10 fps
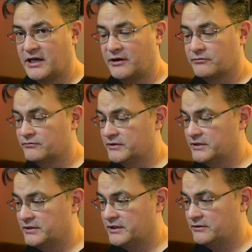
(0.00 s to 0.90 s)
I
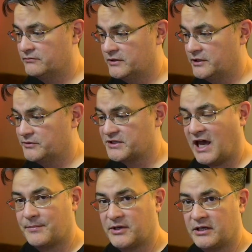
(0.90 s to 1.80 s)
really, really was
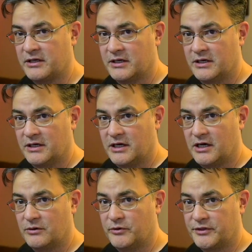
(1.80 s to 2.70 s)
happy
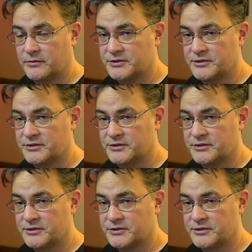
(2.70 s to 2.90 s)
with the